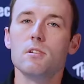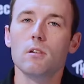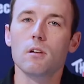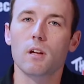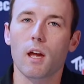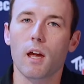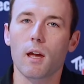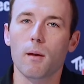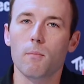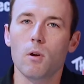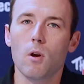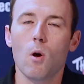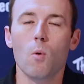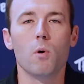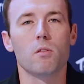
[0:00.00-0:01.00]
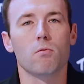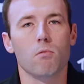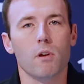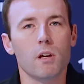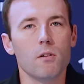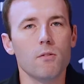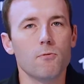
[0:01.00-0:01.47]
to your game with
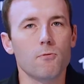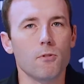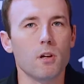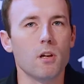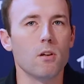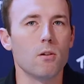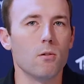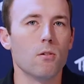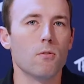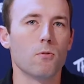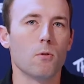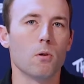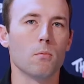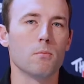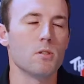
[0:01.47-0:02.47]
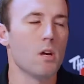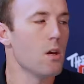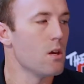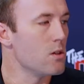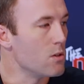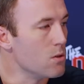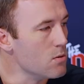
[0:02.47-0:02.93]
wrinkle-free uniforms
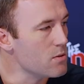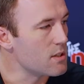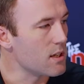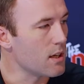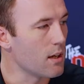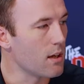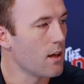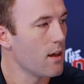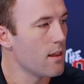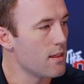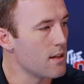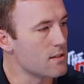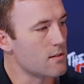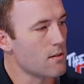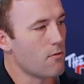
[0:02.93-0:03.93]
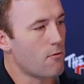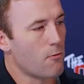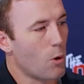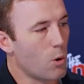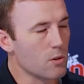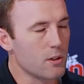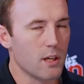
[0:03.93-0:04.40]
using this
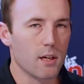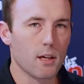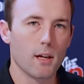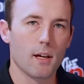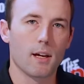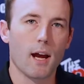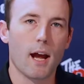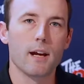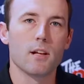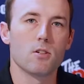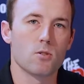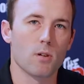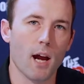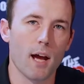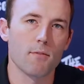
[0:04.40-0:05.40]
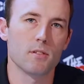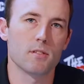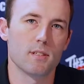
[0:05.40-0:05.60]
folding guided travel